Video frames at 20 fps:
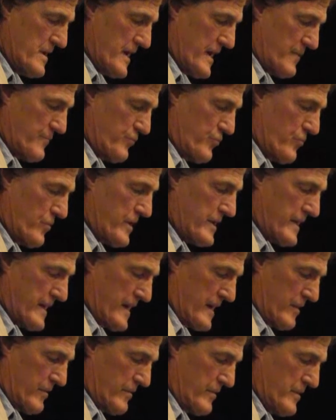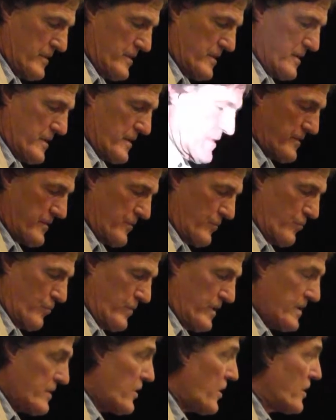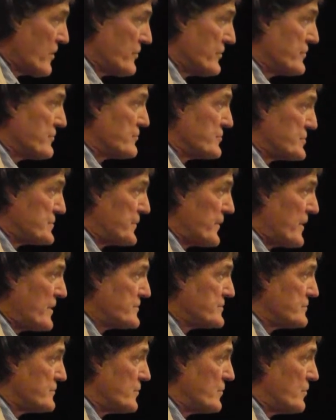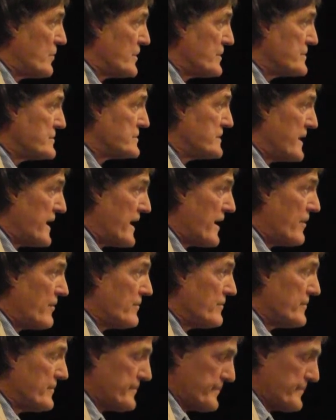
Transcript: and point out that we are the responsible ones now.